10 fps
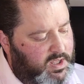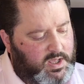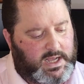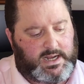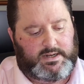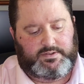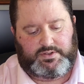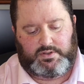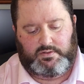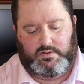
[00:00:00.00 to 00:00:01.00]

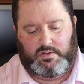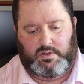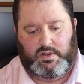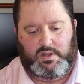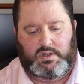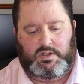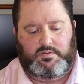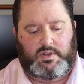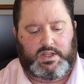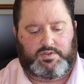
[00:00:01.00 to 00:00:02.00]
And
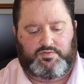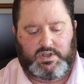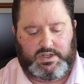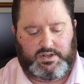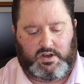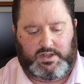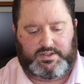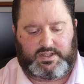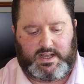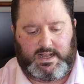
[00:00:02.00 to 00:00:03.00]
it's really nice
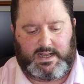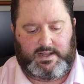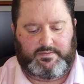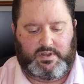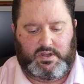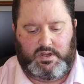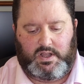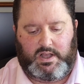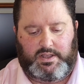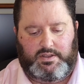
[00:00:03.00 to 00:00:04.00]
to have
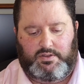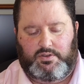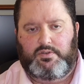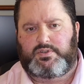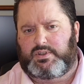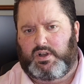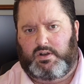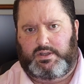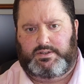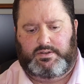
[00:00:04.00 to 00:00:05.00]
a user
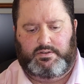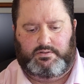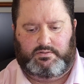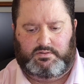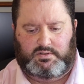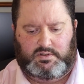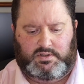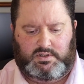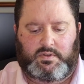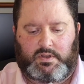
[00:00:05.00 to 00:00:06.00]
guide,
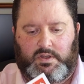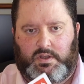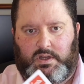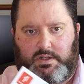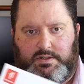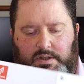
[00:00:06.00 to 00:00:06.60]
and it